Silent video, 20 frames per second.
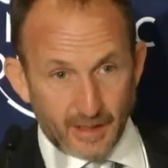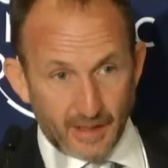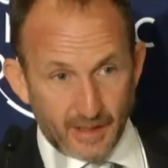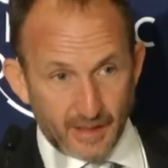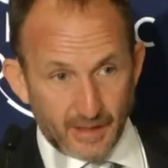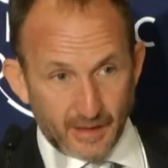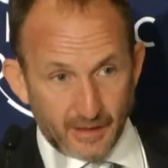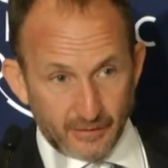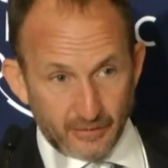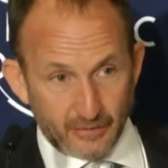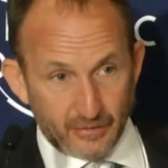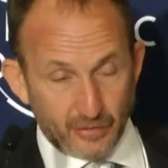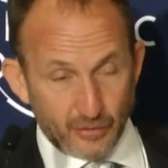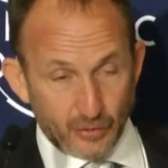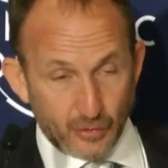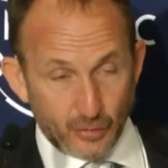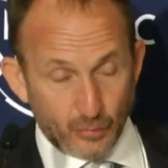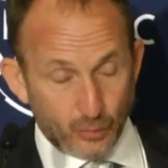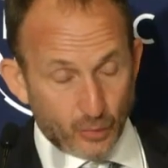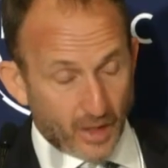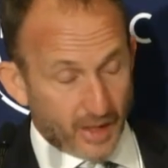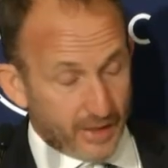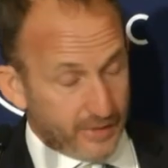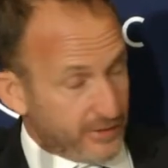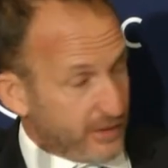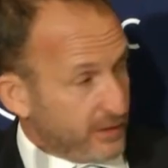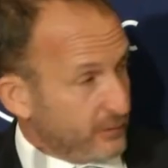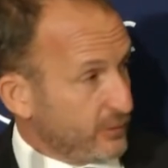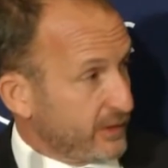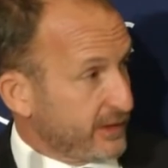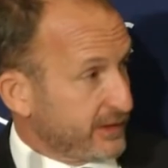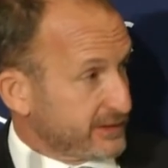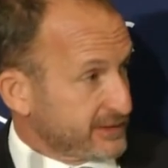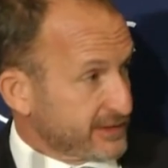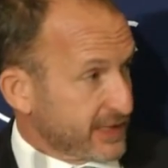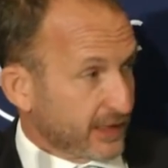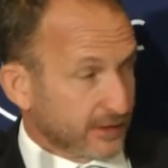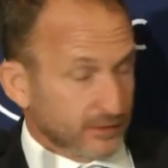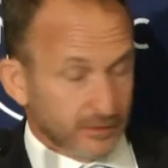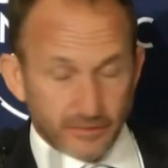and the way that we can
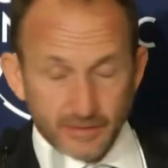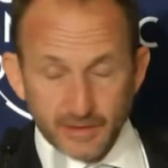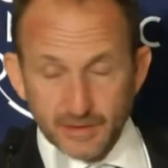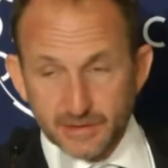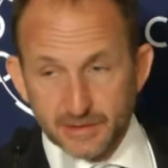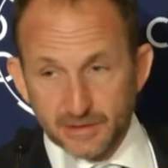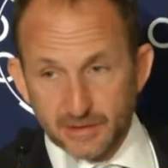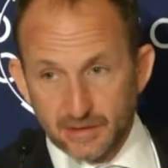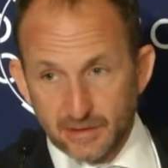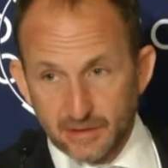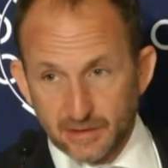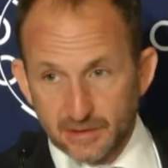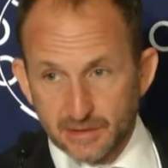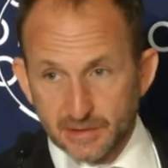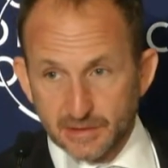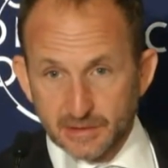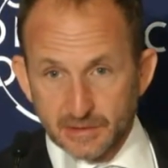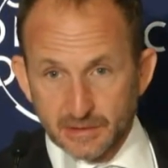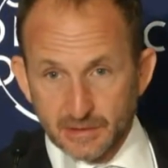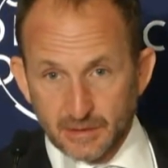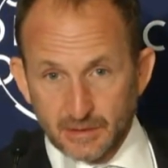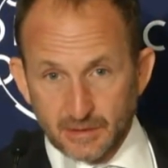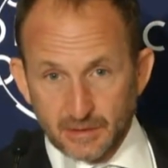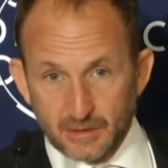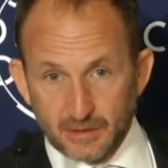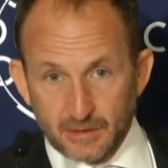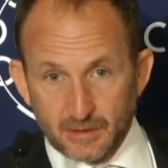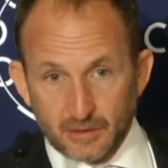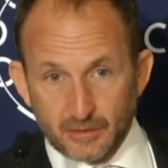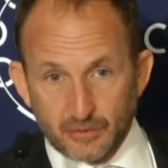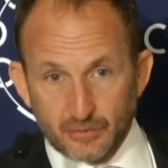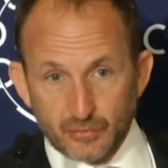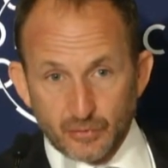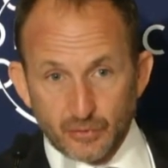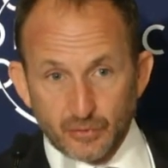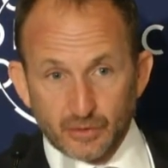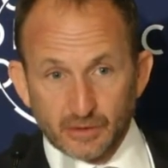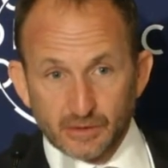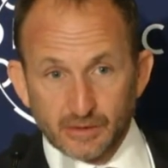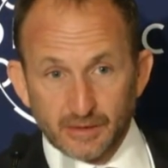tackle this is
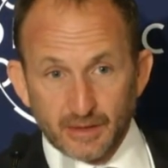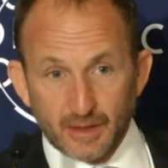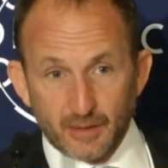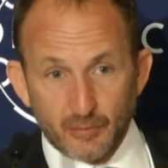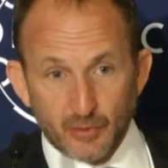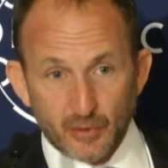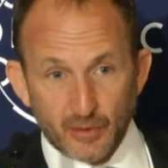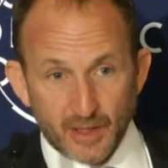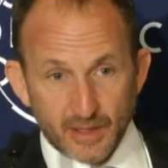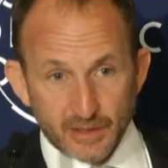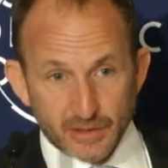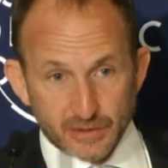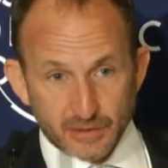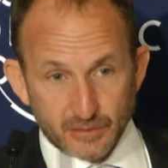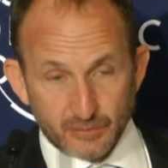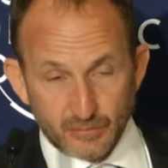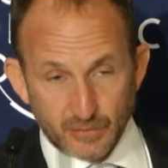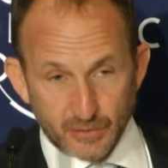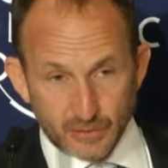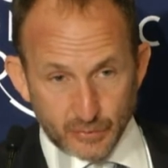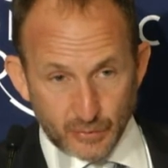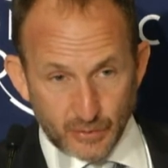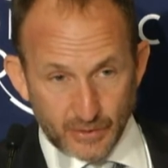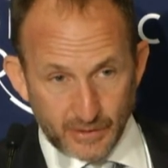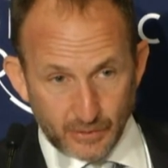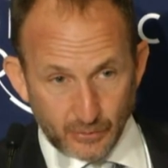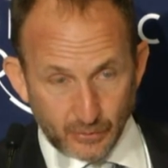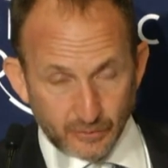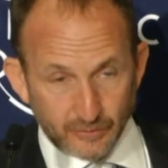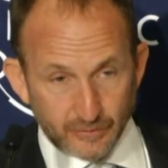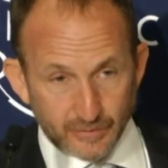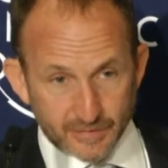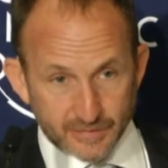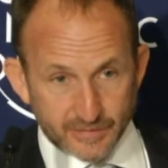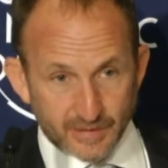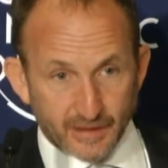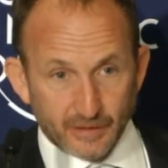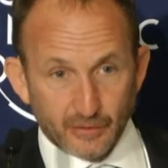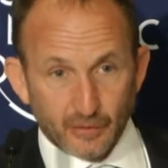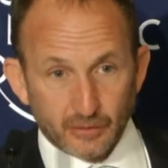through collaboration between all of the
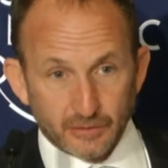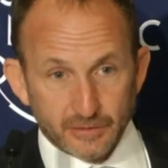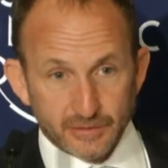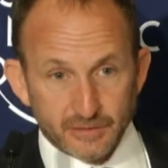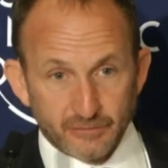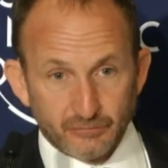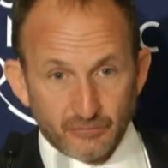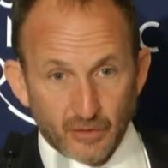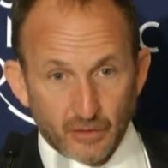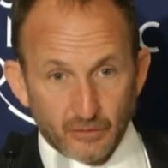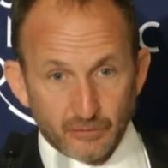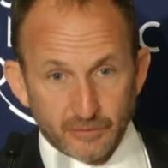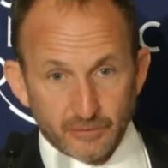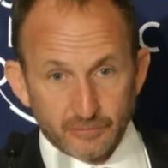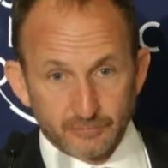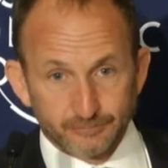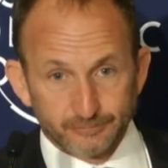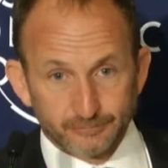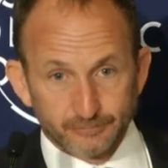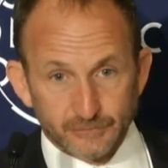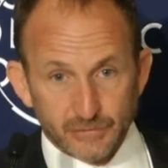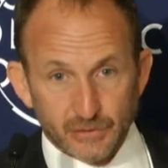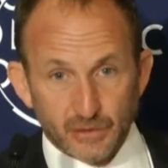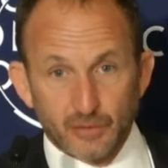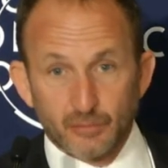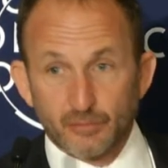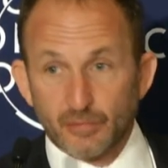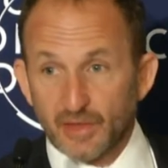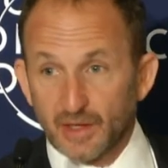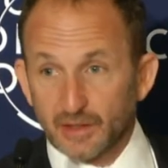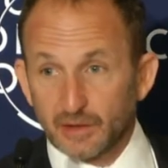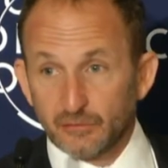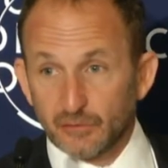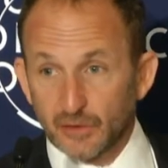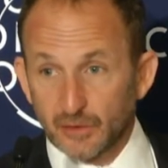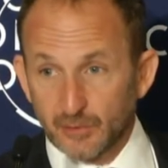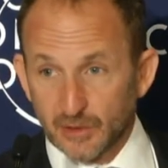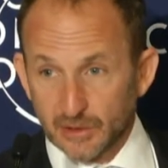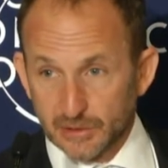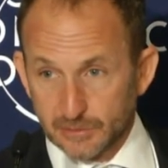stakeholders involved. So thank you
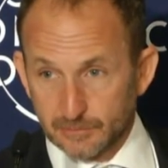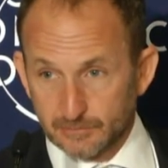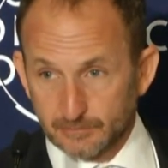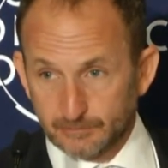very much.